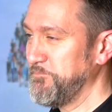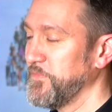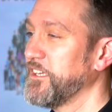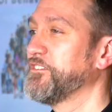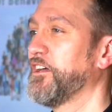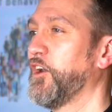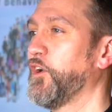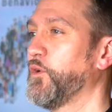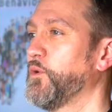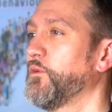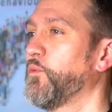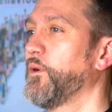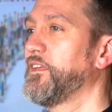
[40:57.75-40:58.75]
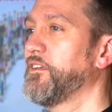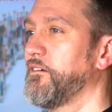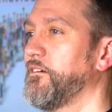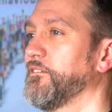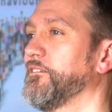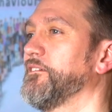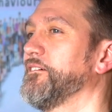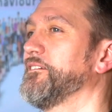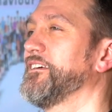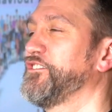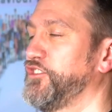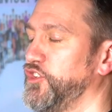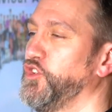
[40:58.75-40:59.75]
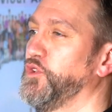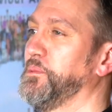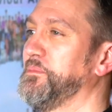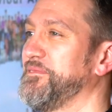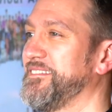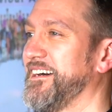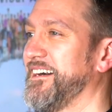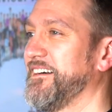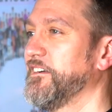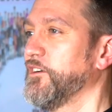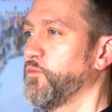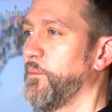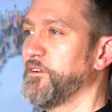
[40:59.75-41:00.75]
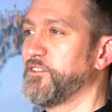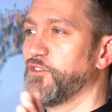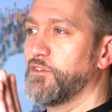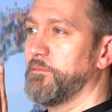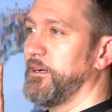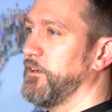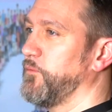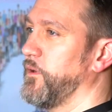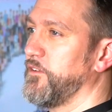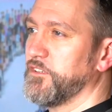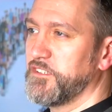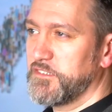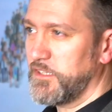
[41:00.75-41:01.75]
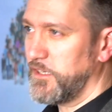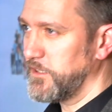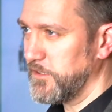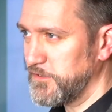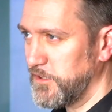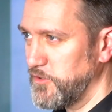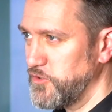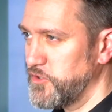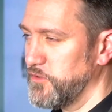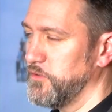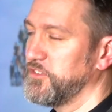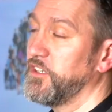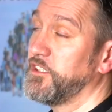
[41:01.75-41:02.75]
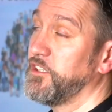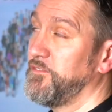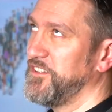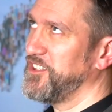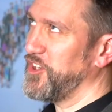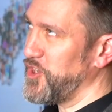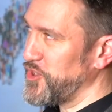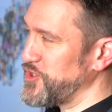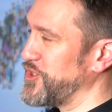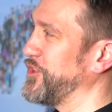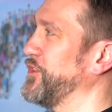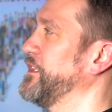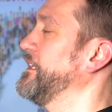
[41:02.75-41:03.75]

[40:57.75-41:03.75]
So we can't assume that when we're talking about whether it's psychosocial, psychophysiological,